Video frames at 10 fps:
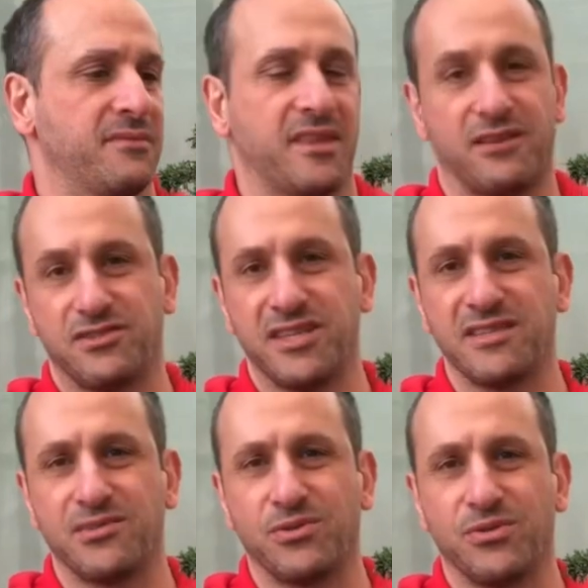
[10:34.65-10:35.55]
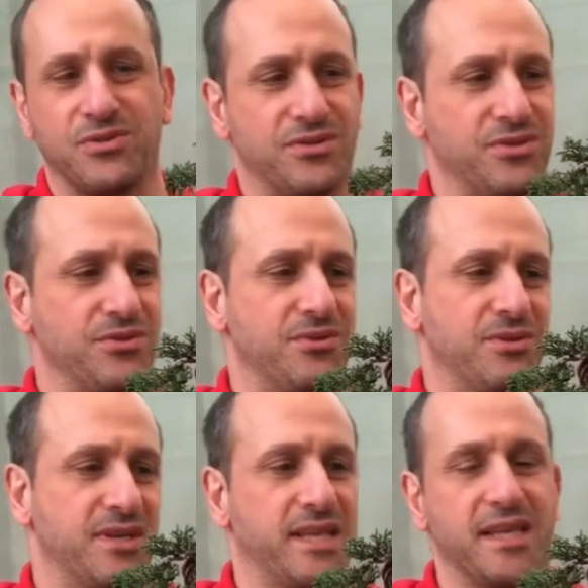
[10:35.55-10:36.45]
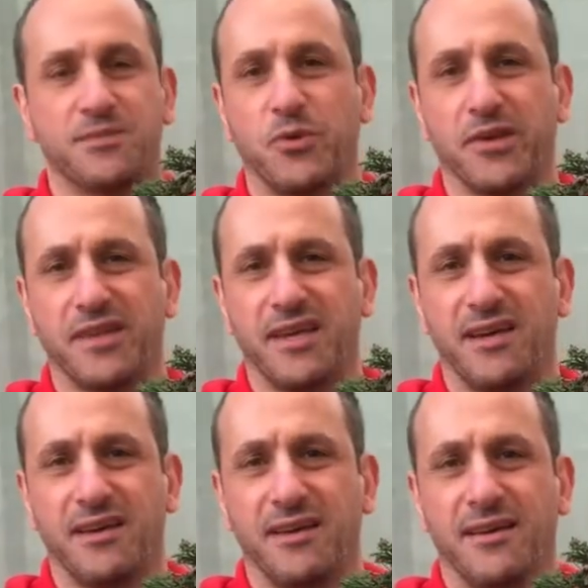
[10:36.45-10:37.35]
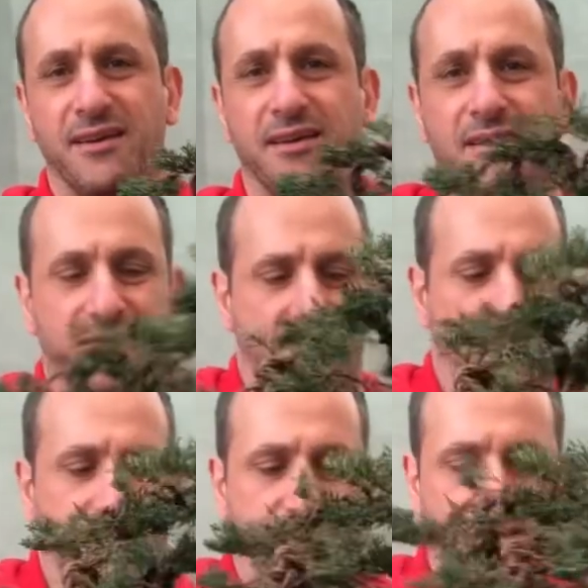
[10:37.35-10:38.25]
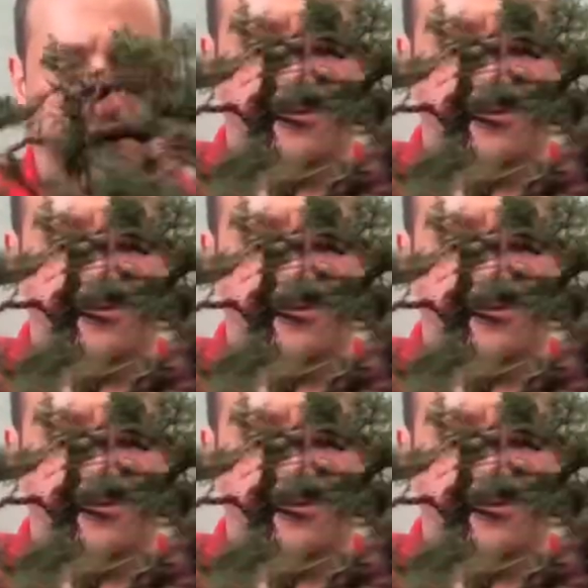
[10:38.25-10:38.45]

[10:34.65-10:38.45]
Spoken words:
Those gins look good too in that spot there. Hey, not too